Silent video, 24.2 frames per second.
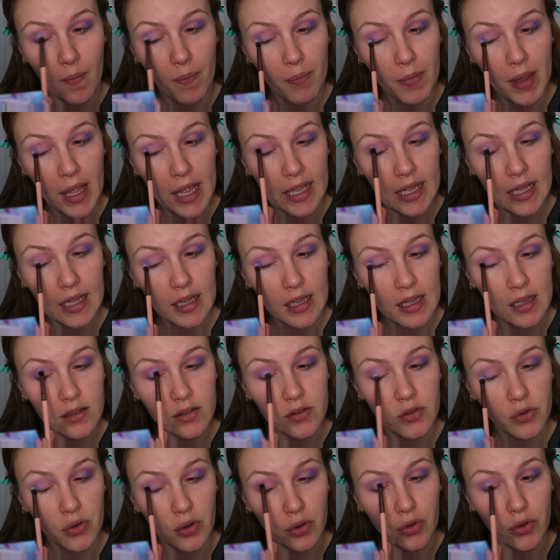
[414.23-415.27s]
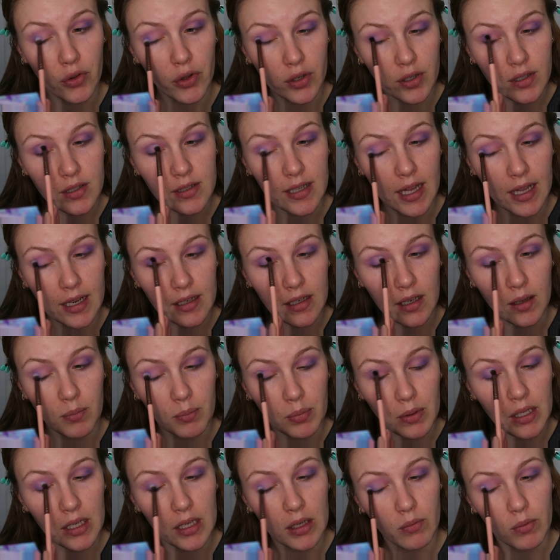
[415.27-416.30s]
making it so the looks end up
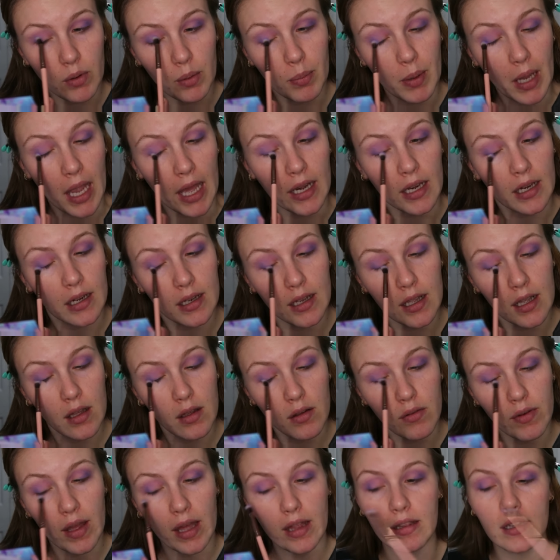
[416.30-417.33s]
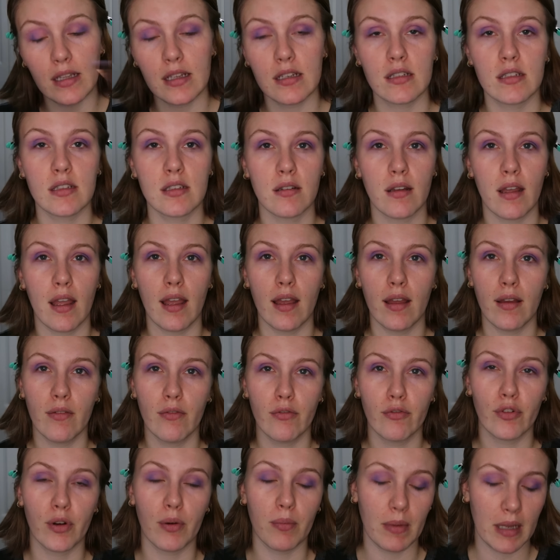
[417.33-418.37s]
being repetitive, at least
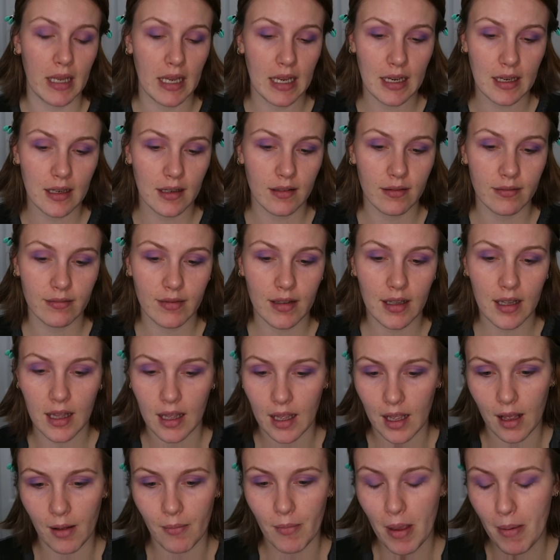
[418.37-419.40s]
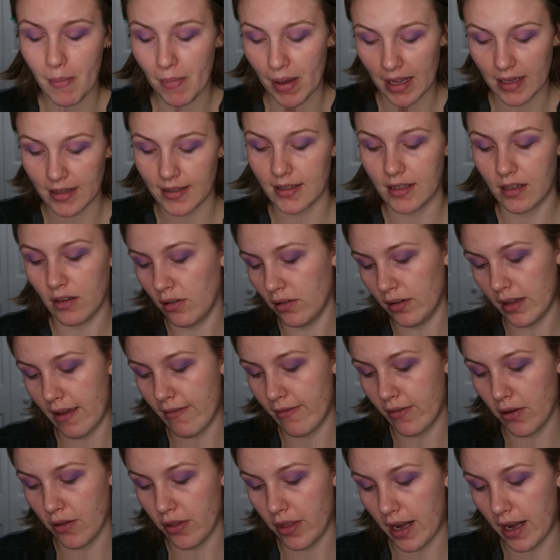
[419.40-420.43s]
for me, in my skill level